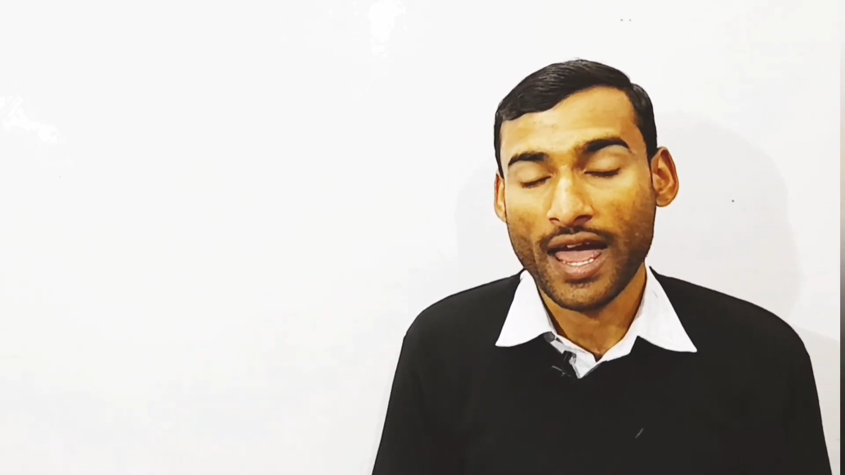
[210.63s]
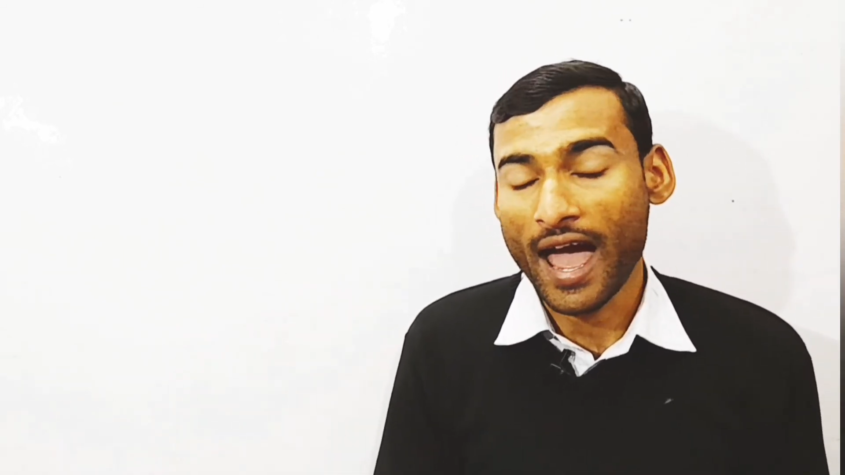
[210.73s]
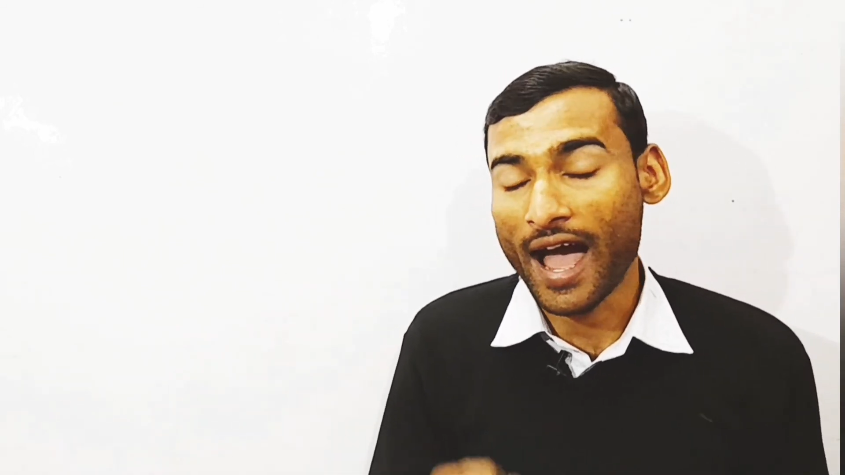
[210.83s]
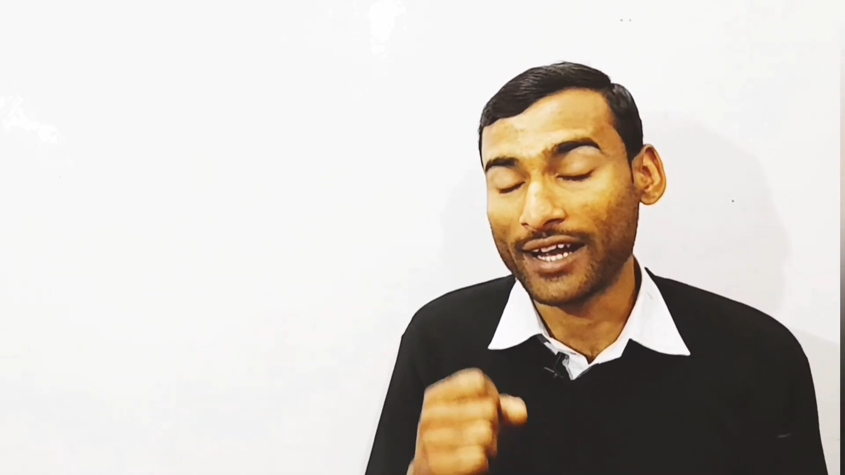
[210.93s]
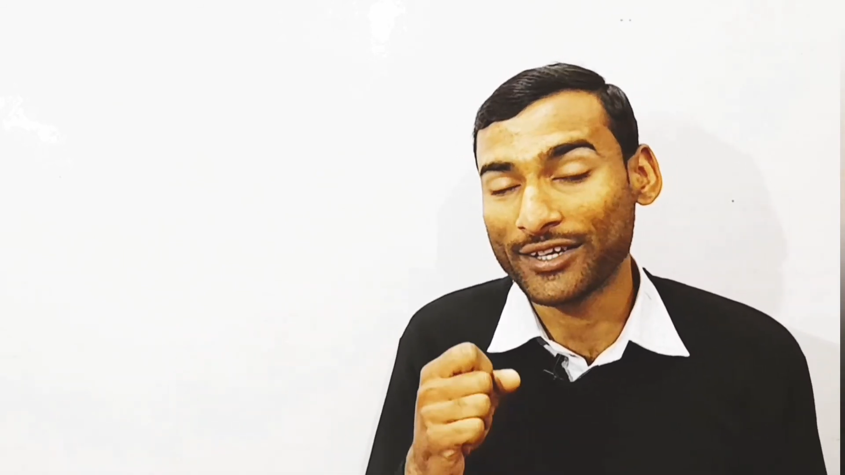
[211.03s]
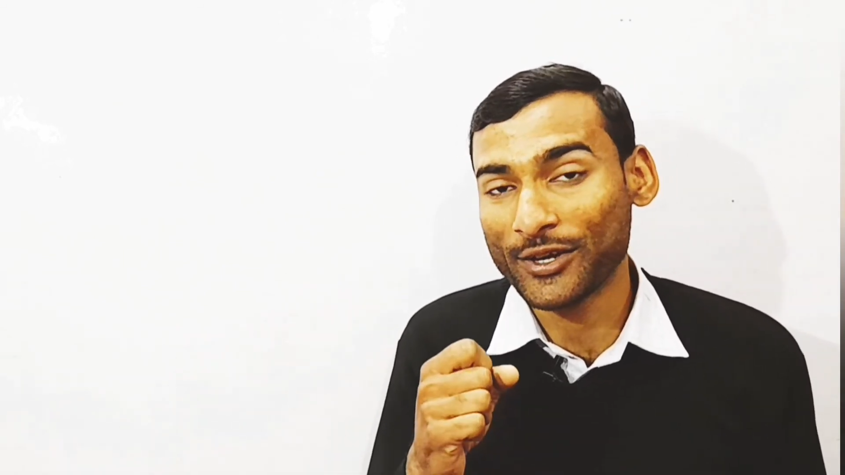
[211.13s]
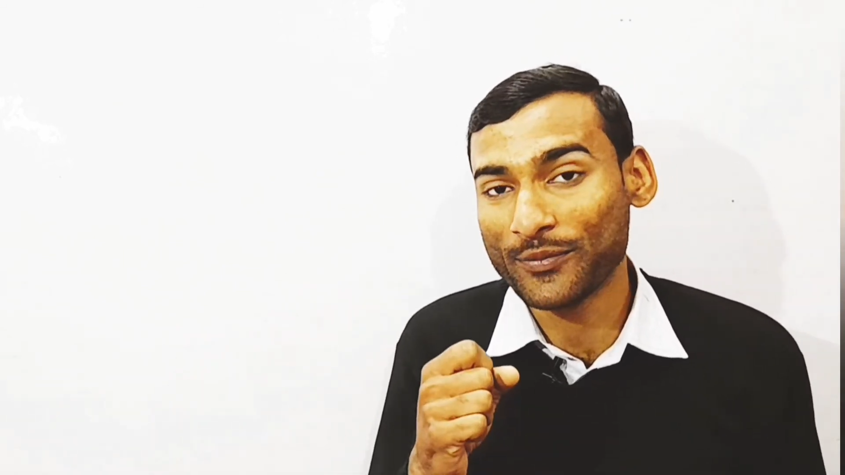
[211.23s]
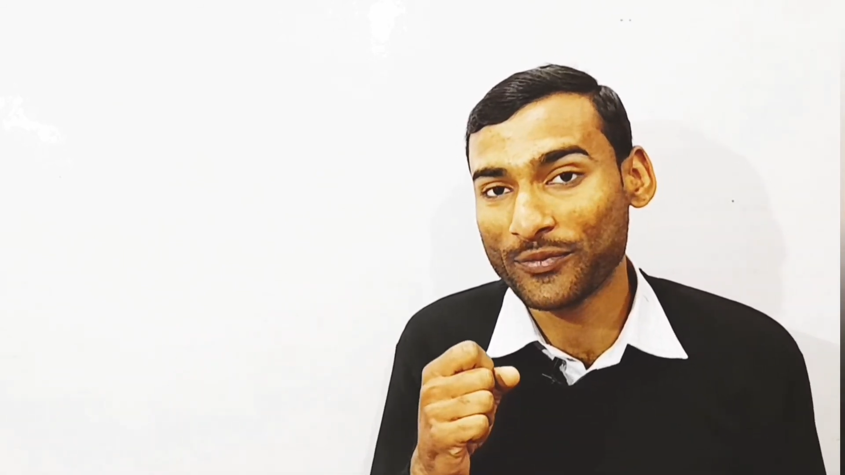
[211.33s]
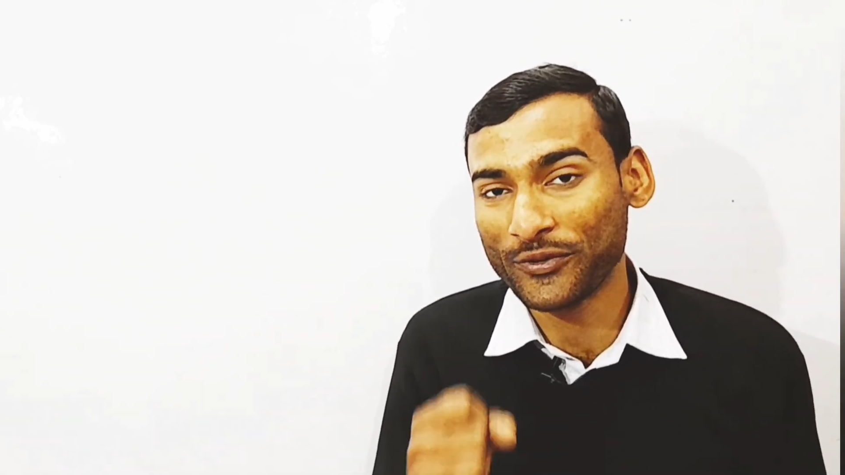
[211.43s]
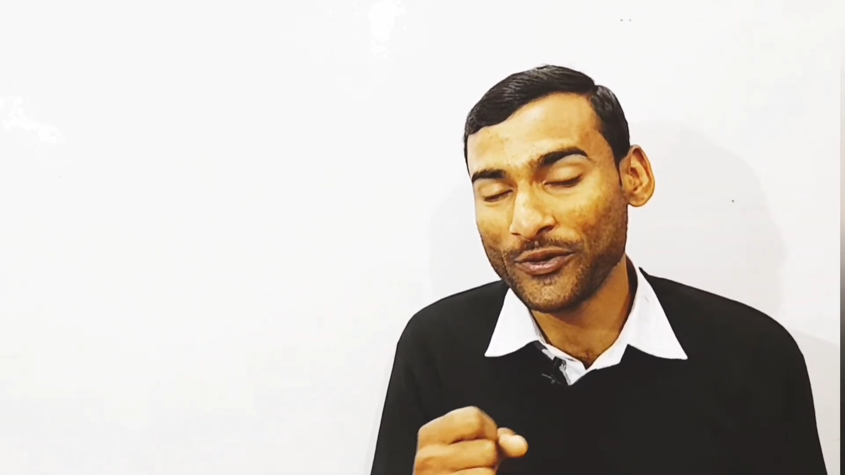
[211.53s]
and
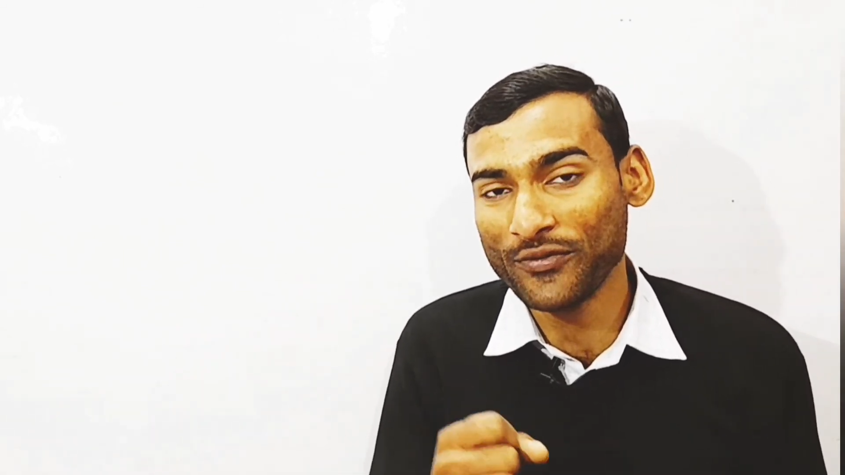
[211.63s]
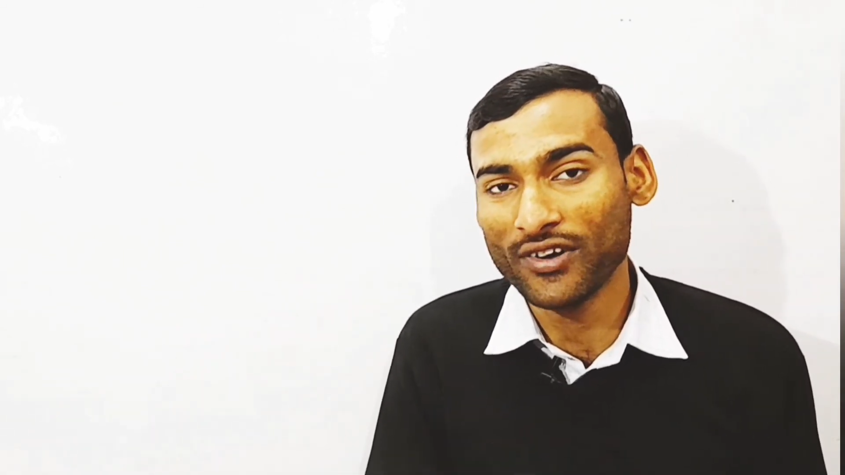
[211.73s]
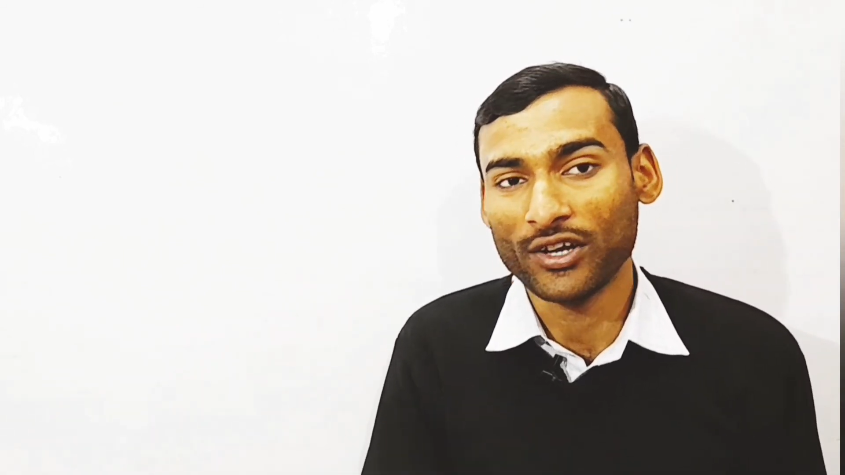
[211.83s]
improve